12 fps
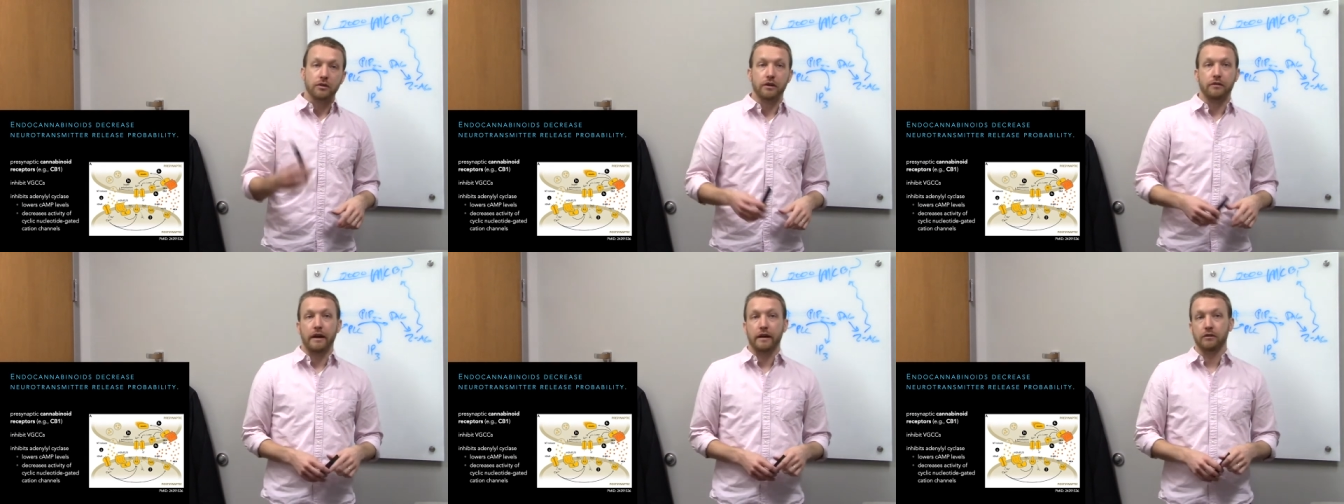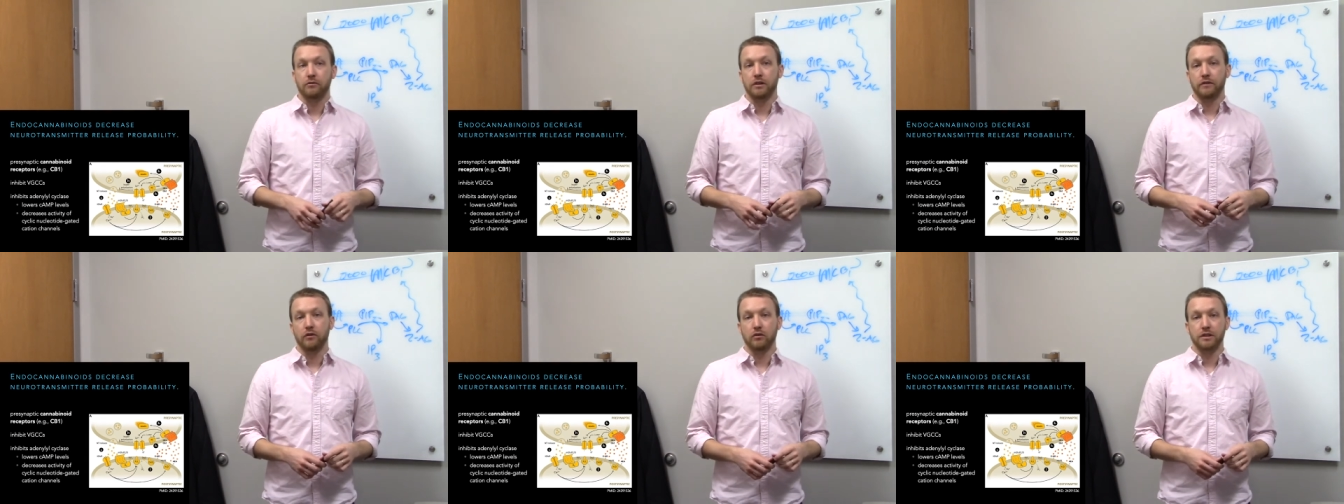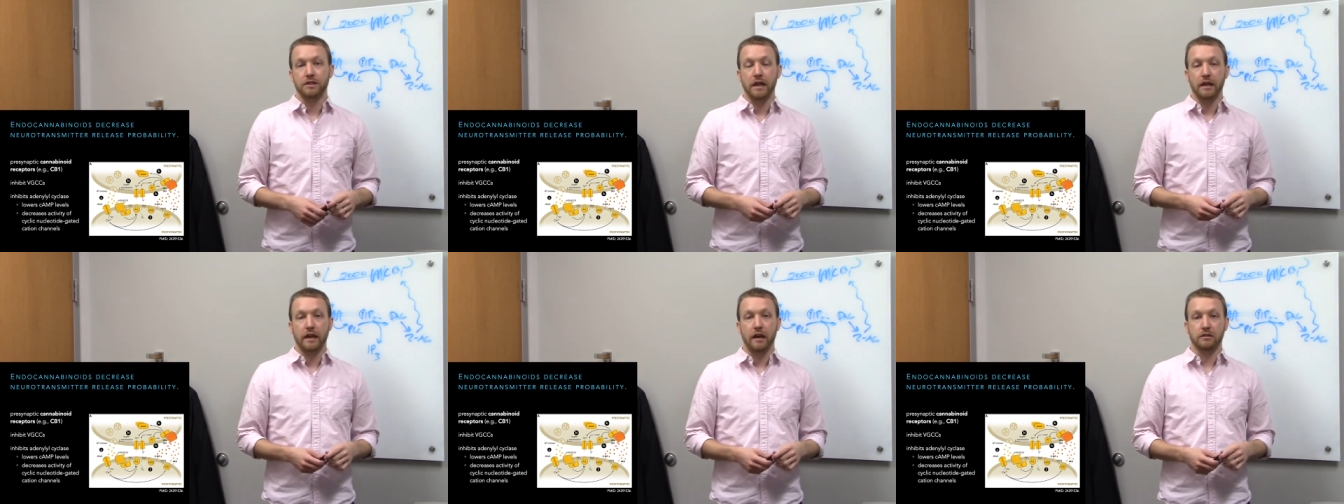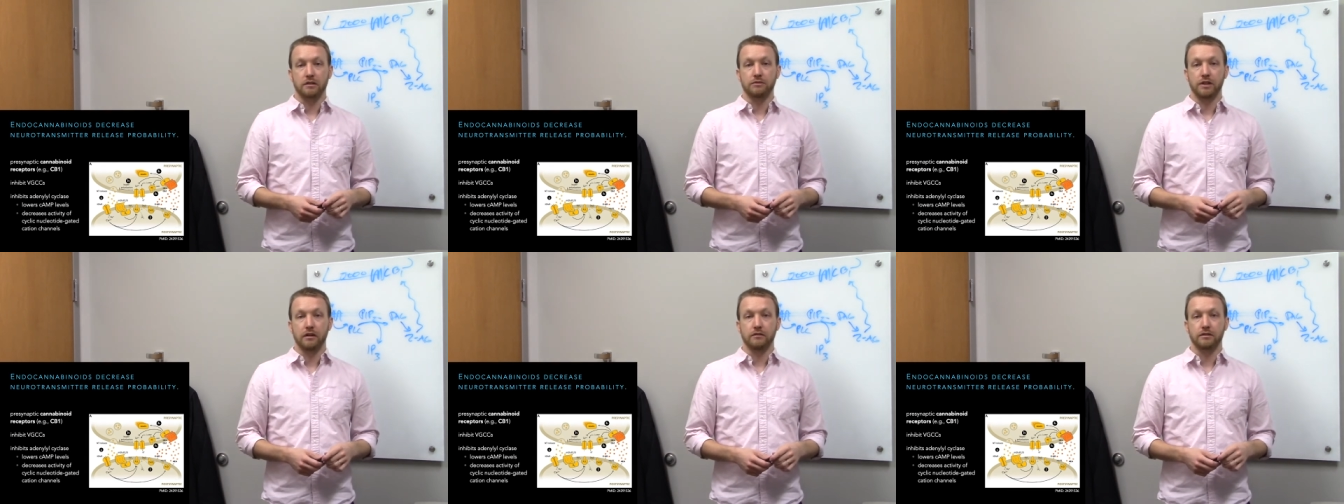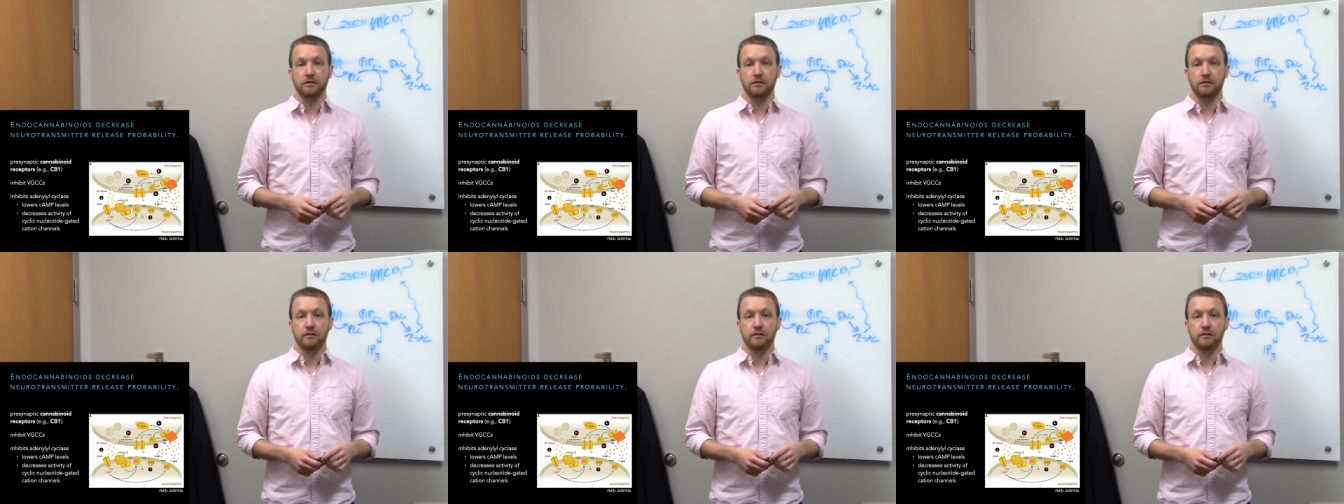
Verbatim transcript: interact with voltage-gated calcium channels.